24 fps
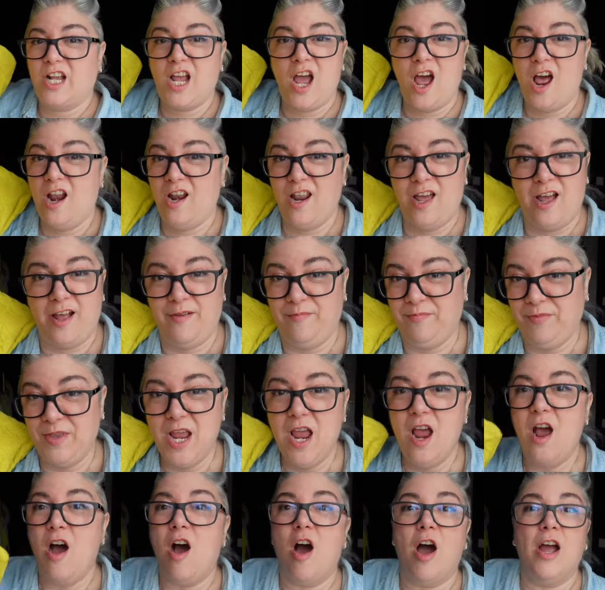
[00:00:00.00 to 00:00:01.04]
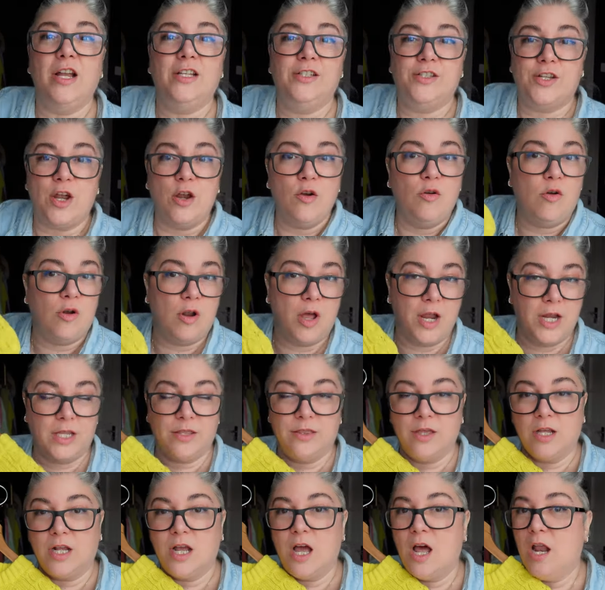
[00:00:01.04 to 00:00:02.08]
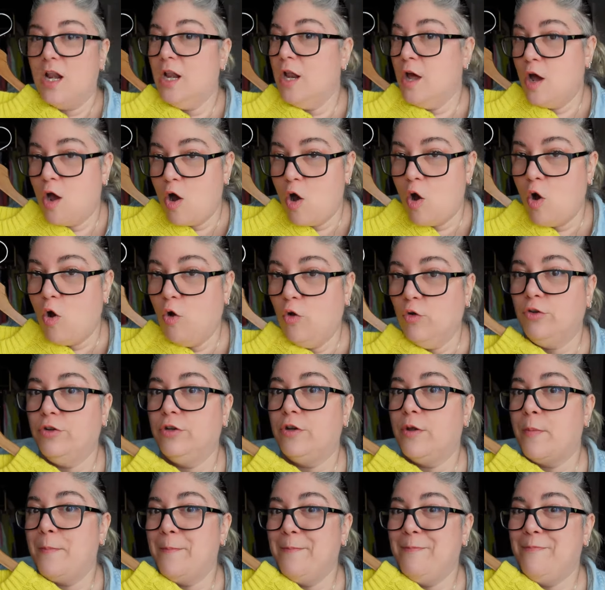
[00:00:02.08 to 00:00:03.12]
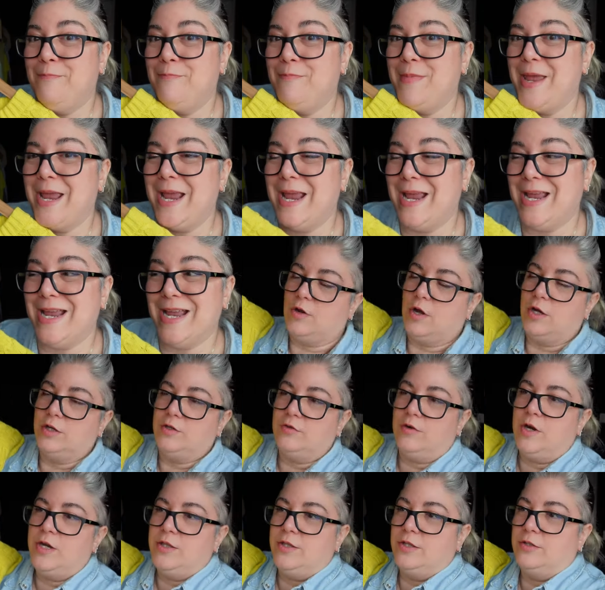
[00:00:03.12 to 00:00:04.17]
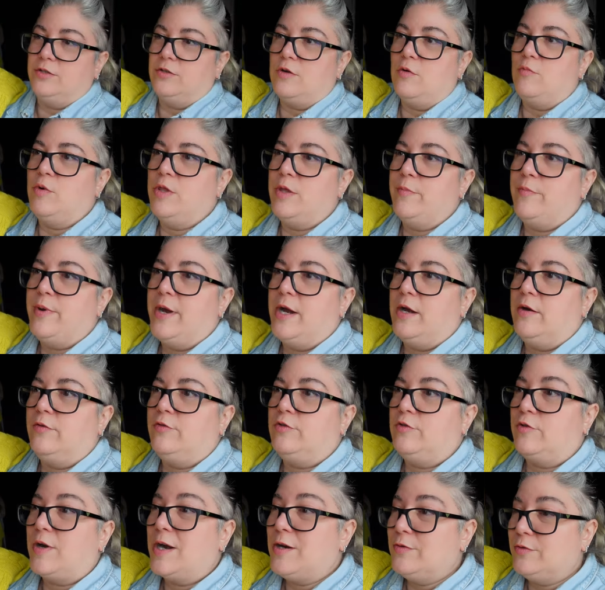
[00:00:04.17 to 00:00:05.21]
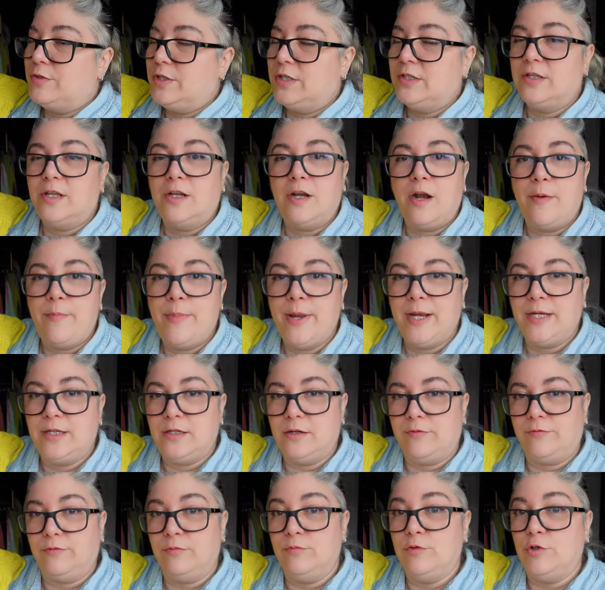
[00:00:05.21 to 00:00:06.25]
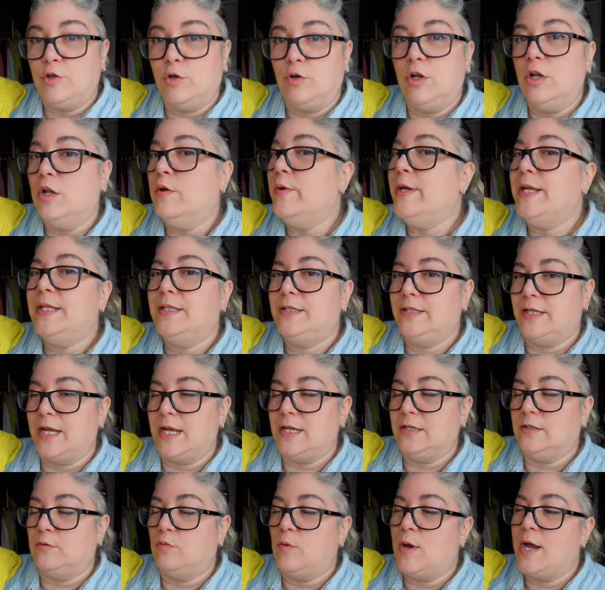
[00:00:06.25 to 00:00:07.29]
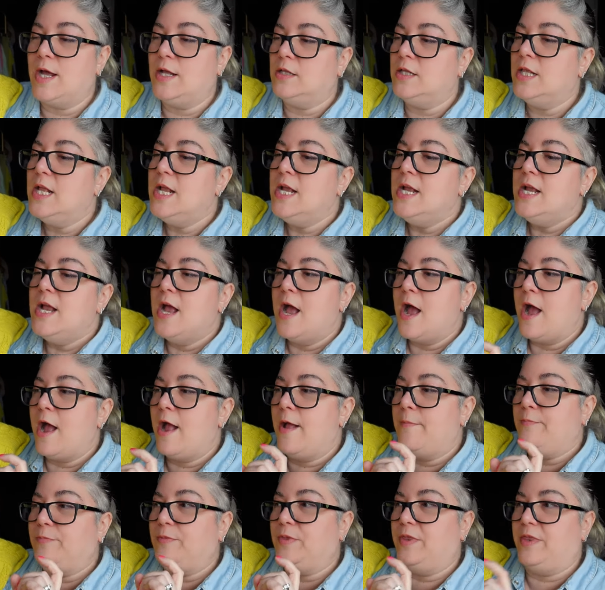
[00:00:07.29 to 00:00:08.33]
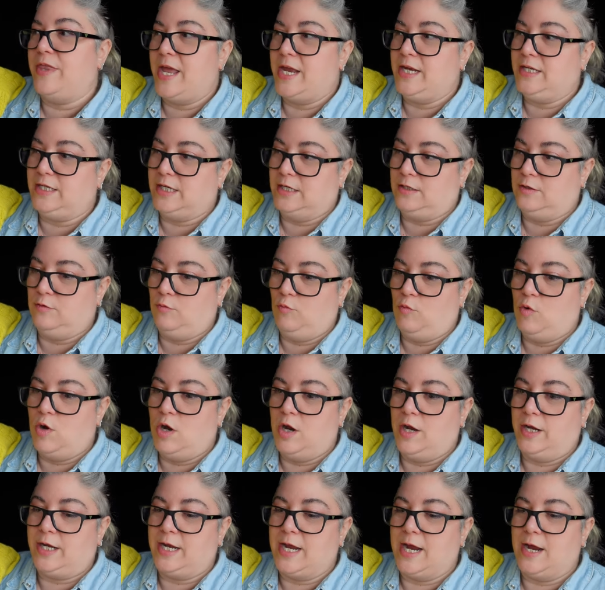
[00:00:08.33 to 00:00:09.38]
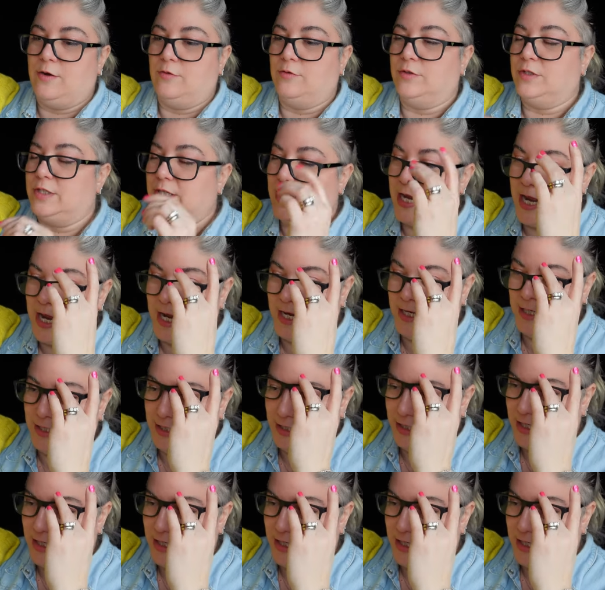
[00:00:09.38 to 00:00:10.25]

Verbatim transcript: colour. I don't like the colour on me. I tried this on with a pair of trousers that I picked up from John Lewis as well, and they didn't work out. And